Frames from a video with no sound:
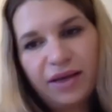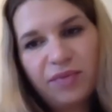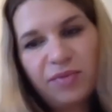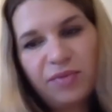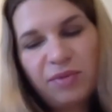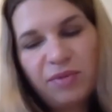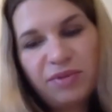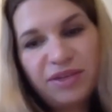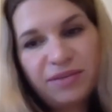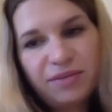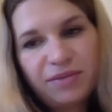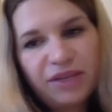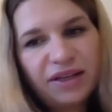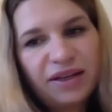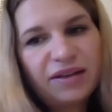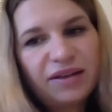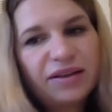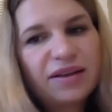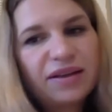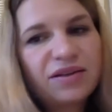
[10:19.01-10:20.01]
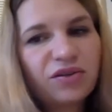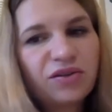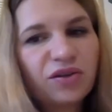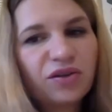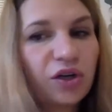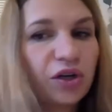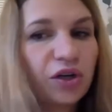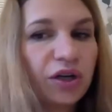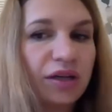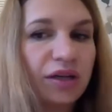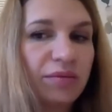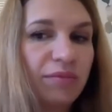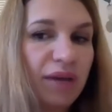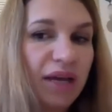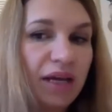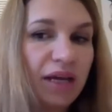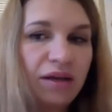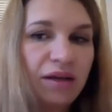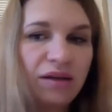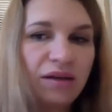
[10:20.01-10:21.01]
Maybe something that doesn't occur in
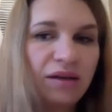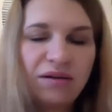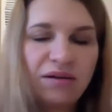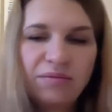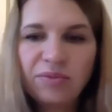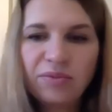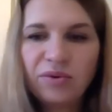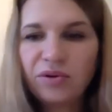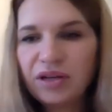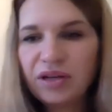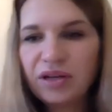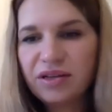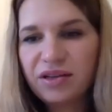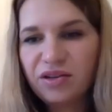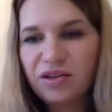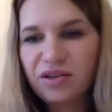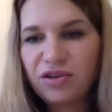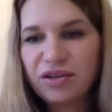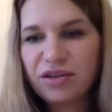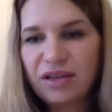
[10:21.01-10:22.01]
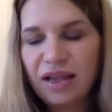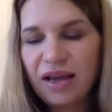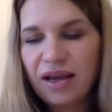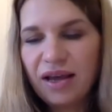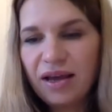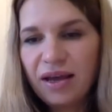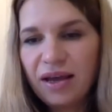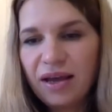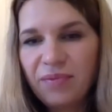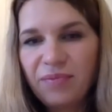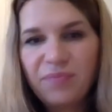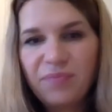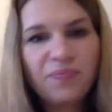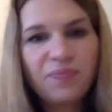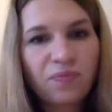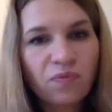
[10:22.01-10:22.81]
Maine, or is it just Lyme?